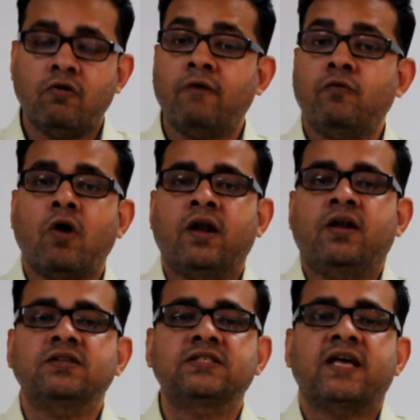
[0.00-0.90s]
you have to
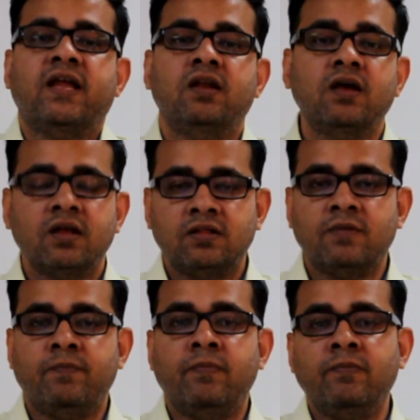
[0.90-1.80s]
understand
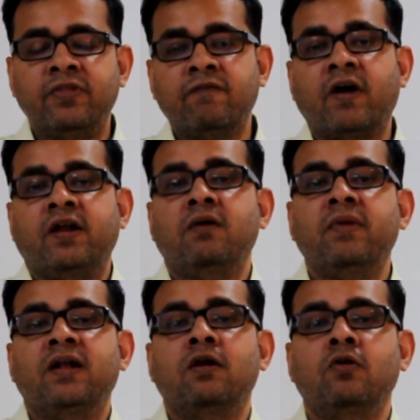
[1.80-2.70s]
the
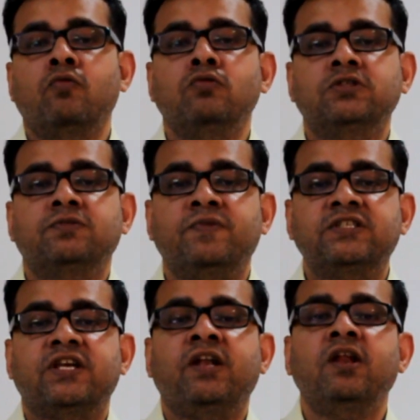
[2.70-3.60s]
fundamental rules
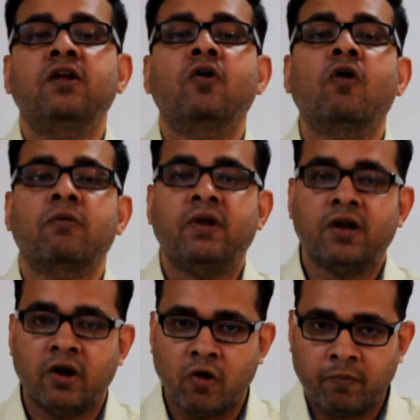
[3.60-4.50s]
which Indian government
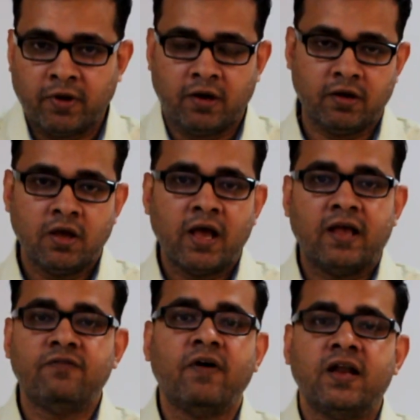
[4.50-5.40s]
adopted
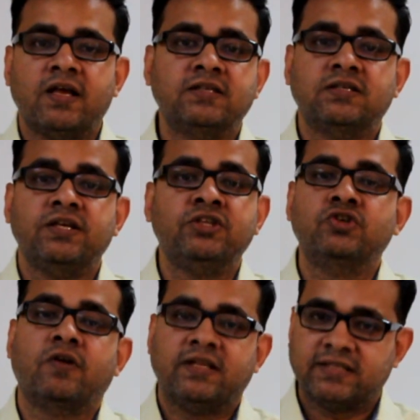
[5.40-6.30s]
as far as the
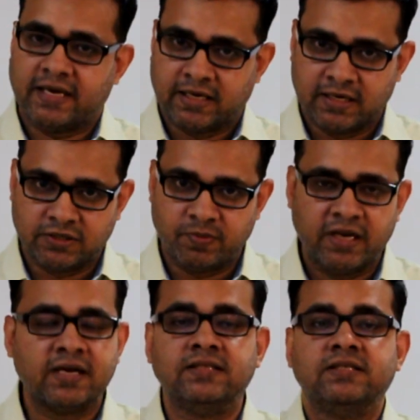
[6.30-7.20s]
insurance sector is
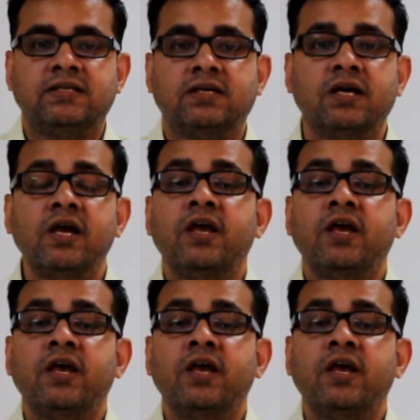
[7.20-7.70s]
being considered.